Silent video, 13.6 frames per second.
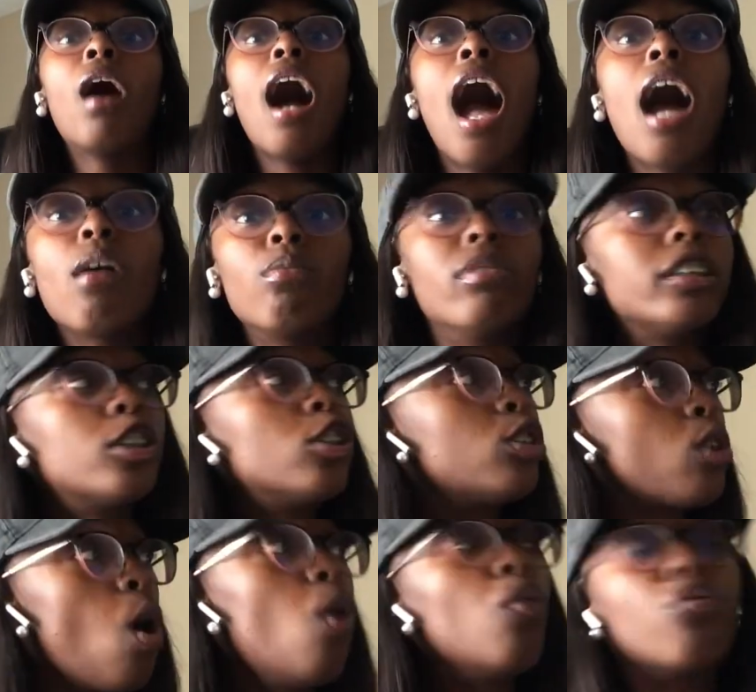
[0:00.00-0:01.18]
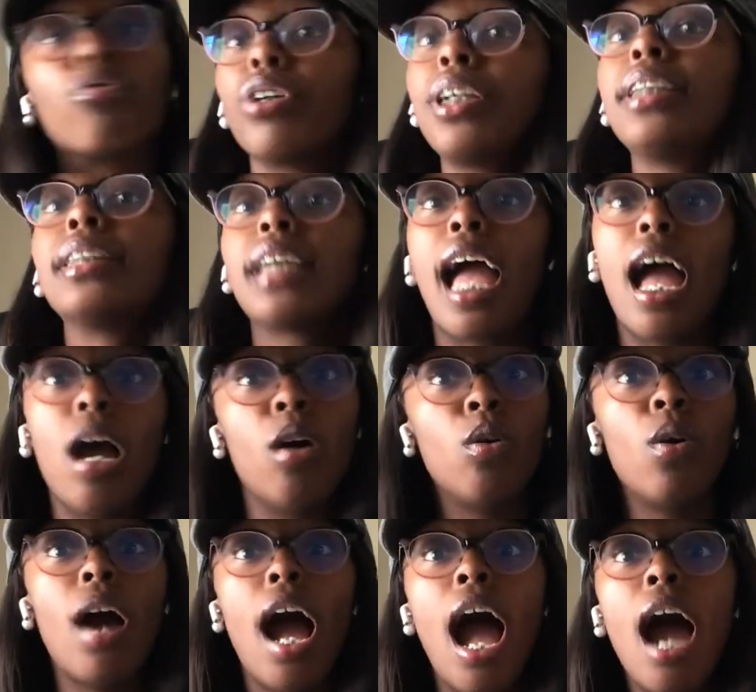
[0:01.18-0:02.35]
I was so freaked
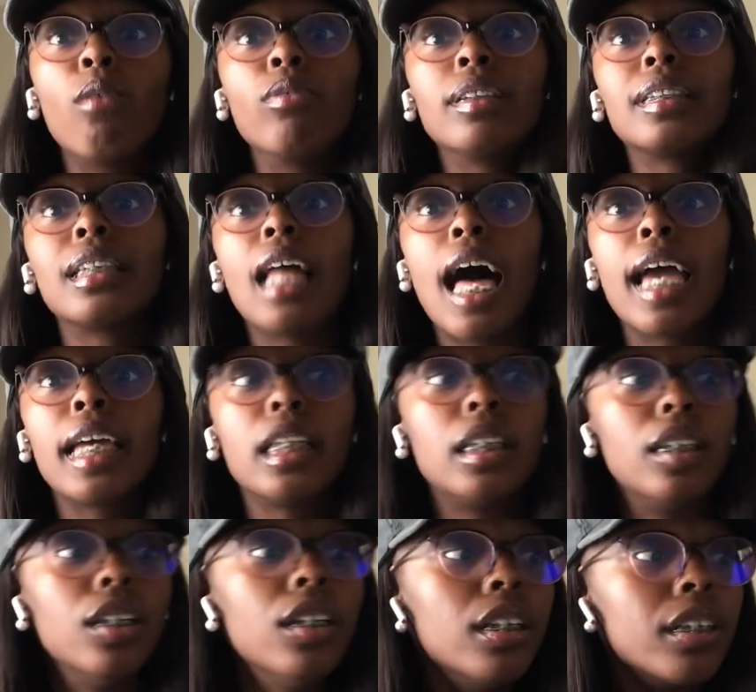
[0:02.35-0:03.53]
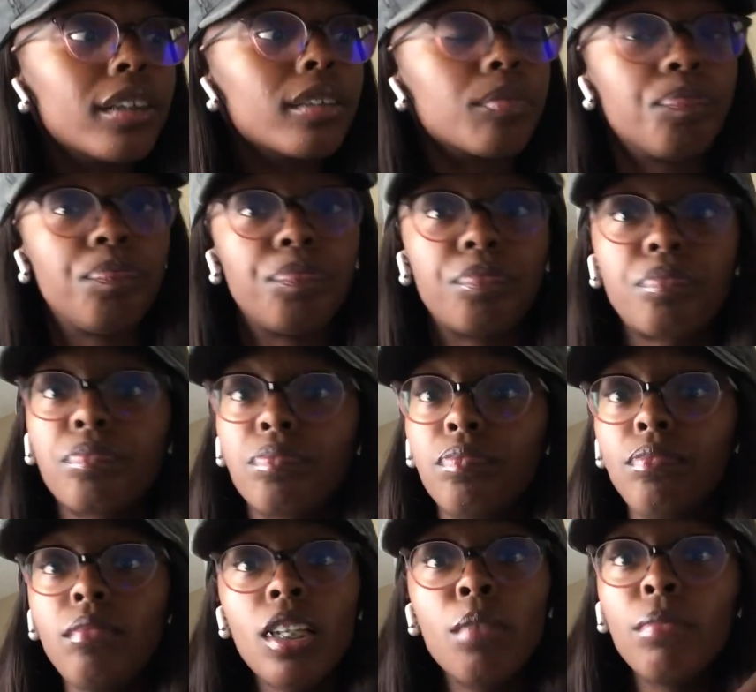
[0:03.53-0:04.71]
out. I was like, look,
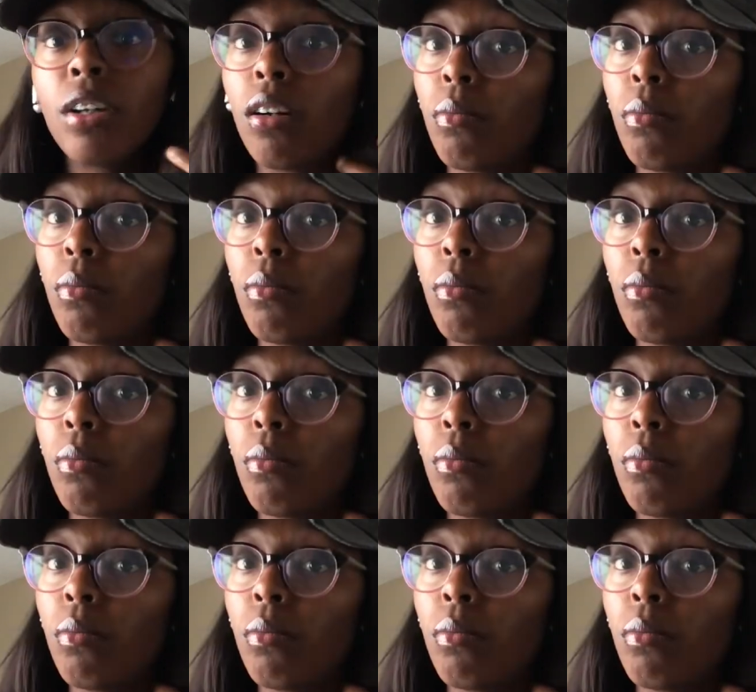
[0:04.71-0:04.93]
let